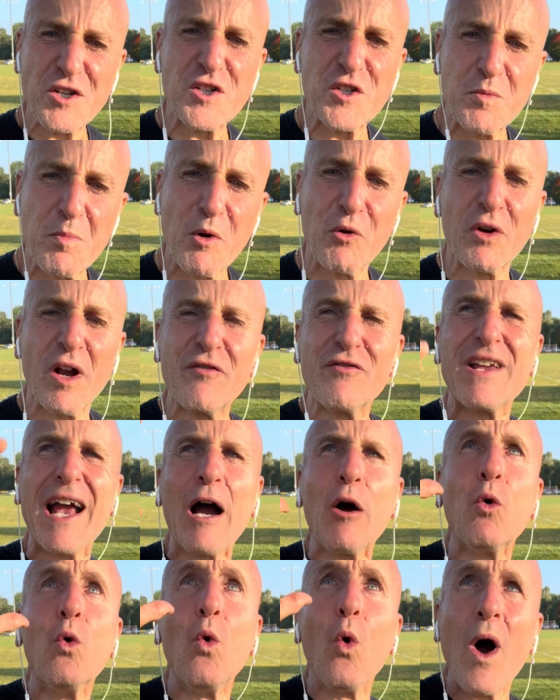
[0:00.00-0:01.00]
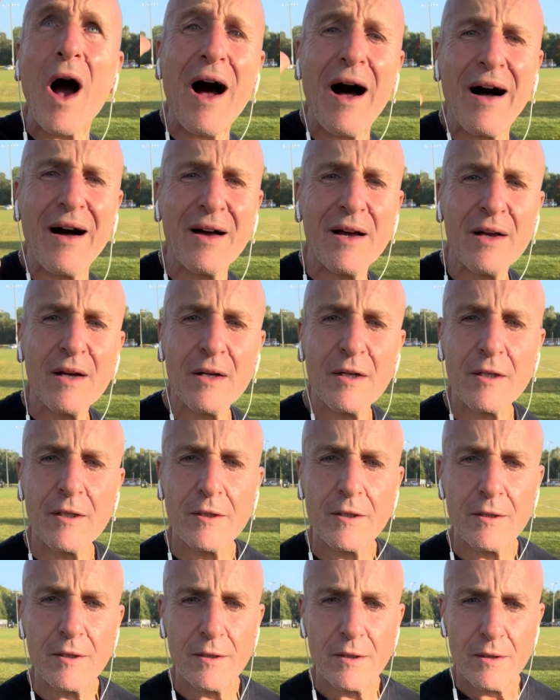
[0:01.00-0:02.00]
spirit of Yahuwah
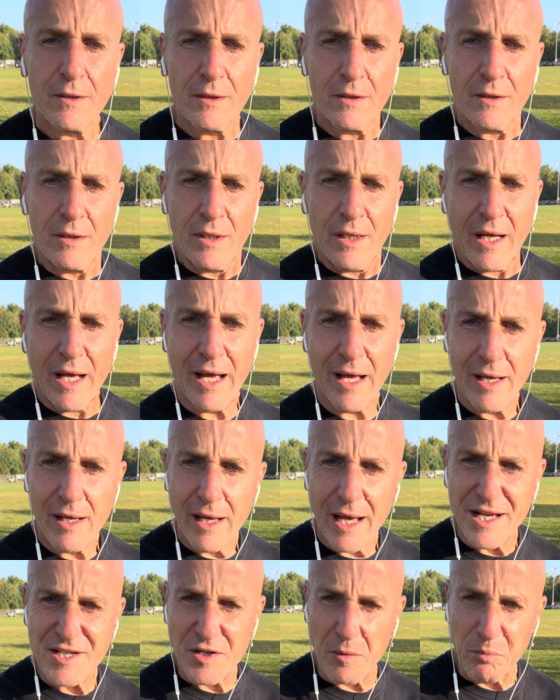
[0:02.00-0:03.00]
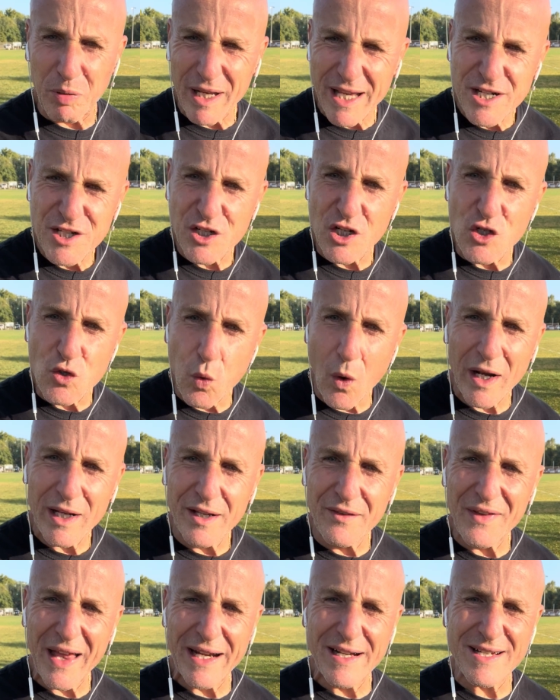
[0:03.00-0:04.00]
has a place to dwell
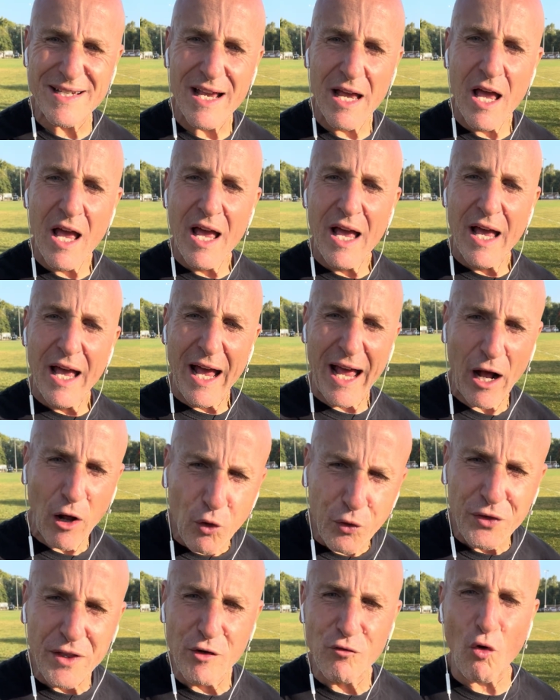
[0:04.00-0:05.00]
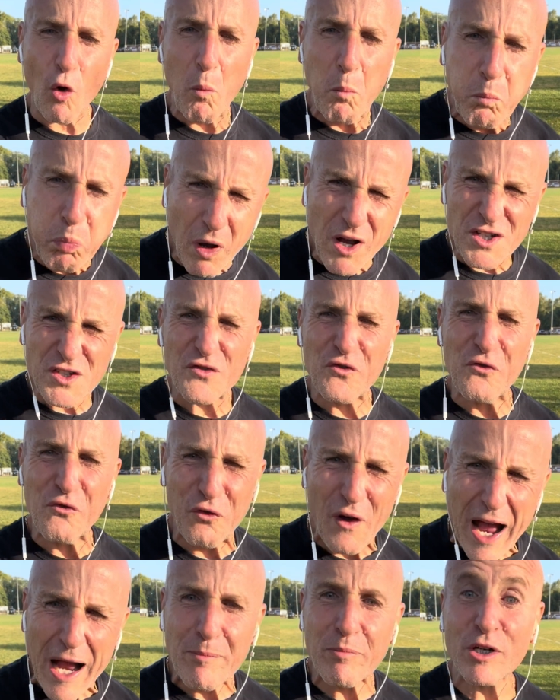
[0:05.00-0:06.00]
in that is healthy, robust,
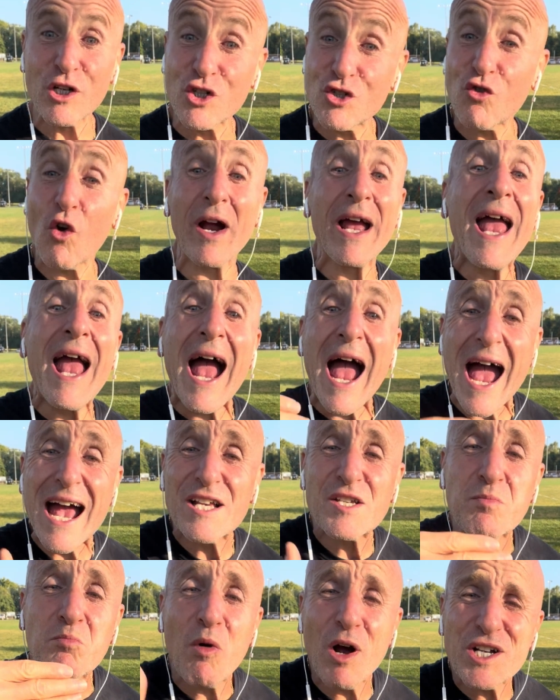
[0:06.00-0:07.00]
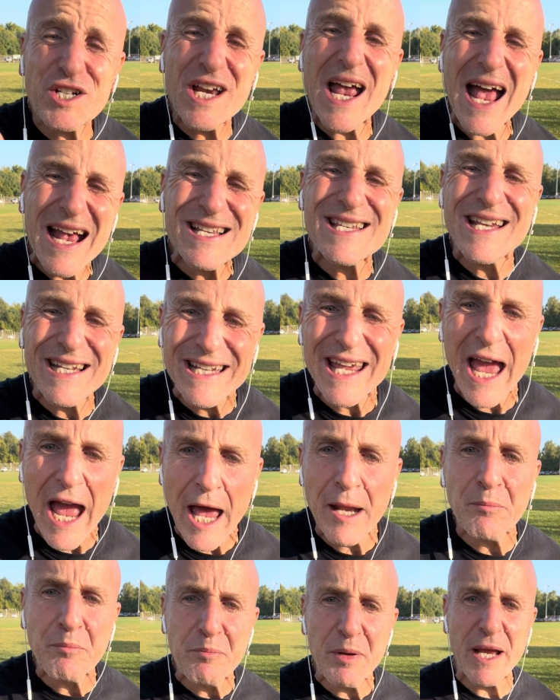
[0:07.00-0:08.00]
vibrant, and strong, as much as it
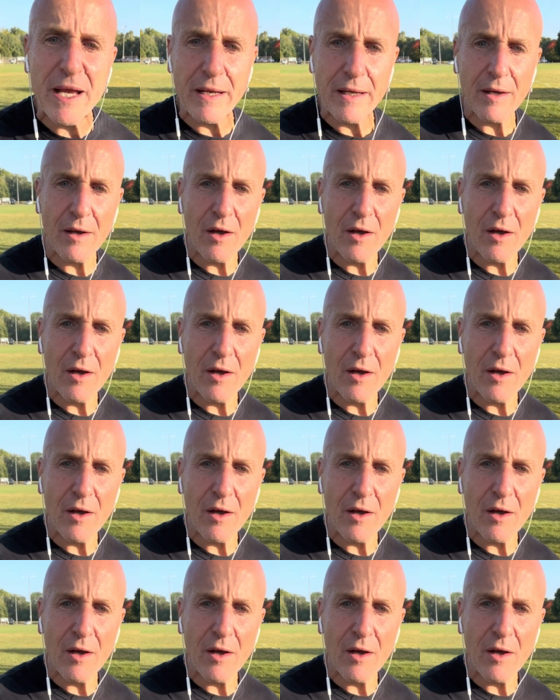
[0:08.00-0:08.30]
can be.